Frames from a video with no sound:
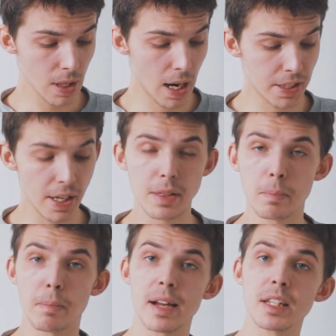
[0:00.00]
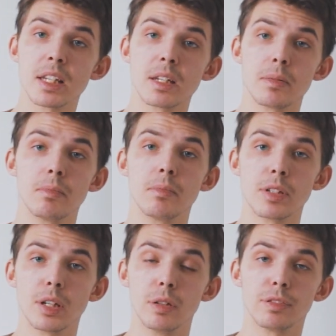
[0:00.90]
I'd say the best
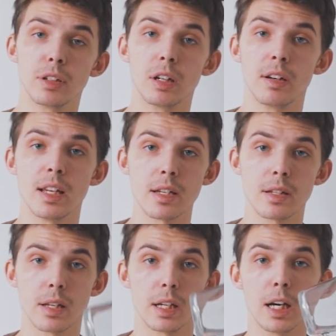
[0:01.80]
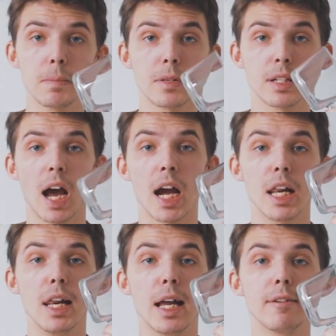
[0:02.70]
so far is the cups. I
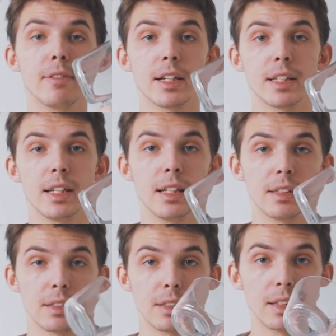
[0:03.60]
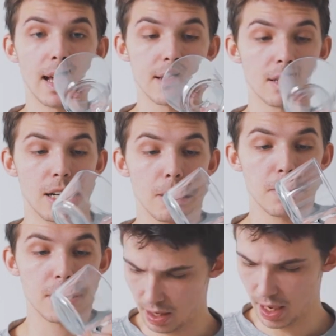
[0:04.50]
love IKEA's glass
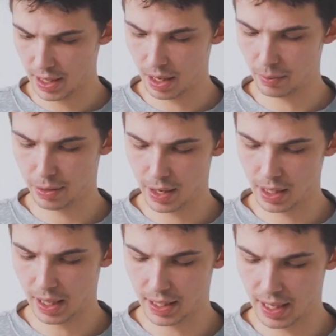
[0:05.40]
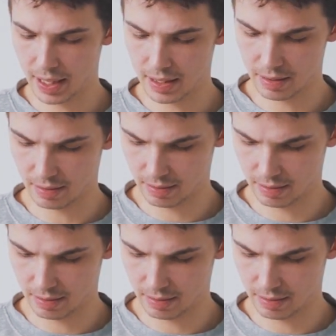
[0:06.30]
cups. I don't think I can